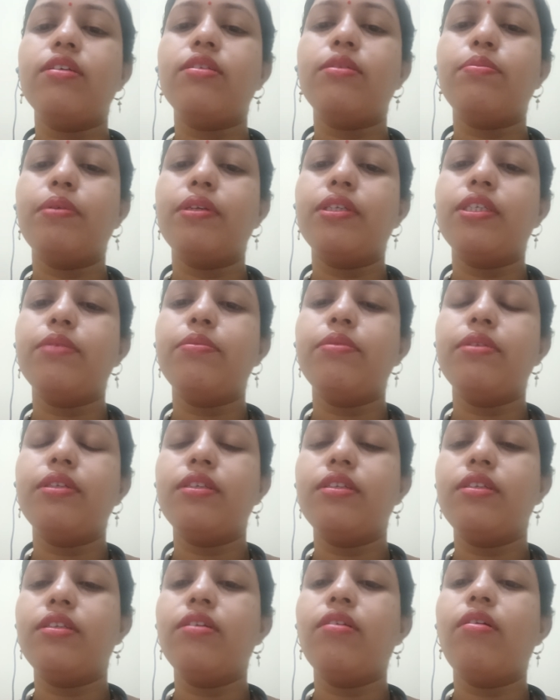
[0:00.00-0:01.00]
the
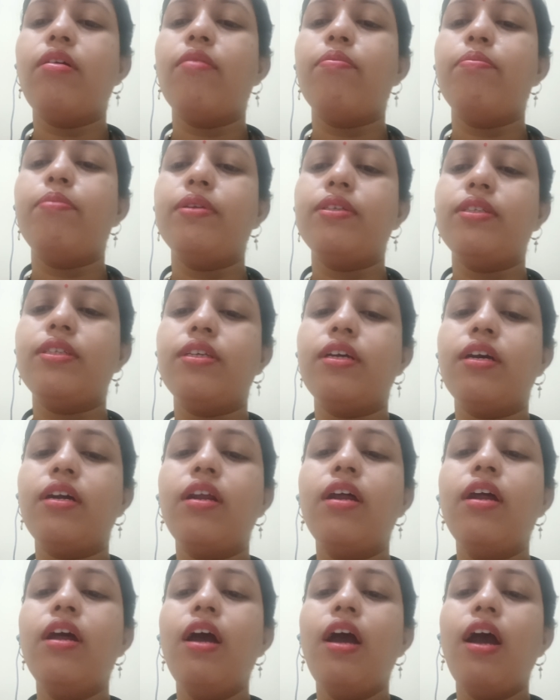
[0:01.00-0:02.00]
specificity of
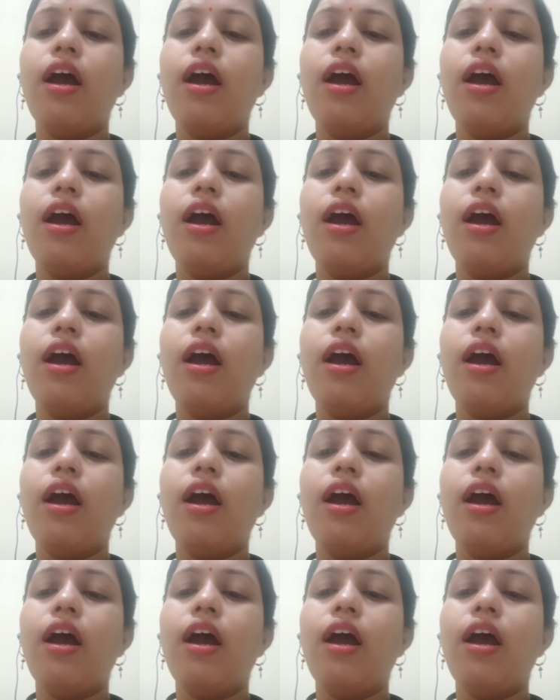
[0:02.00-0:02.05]
PCR